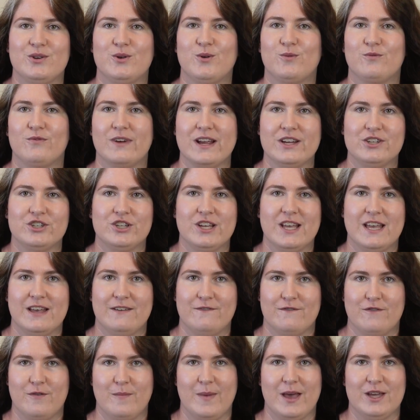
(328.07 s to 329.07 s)
or reshare
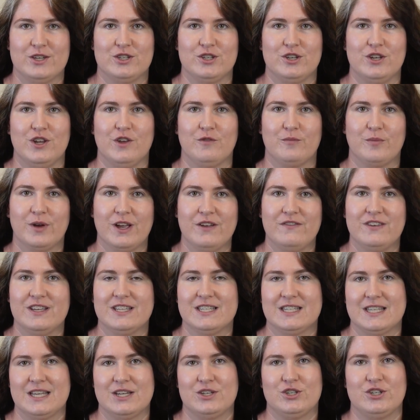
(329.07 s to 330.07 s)
information you've
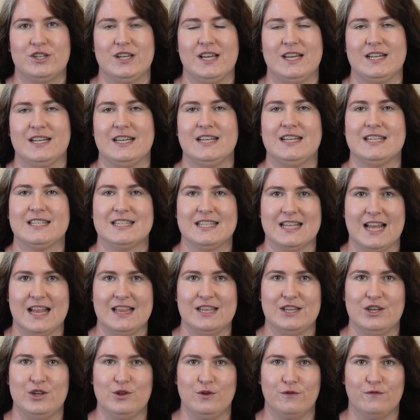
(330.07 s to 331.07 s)
previously shared in a
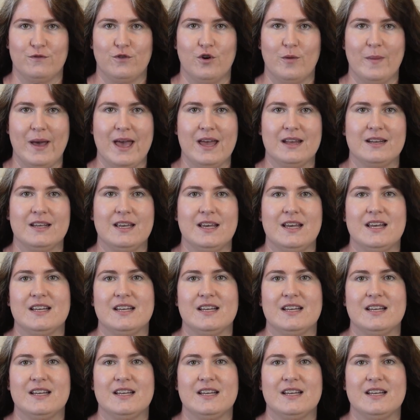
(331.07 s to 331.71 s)
slightly new format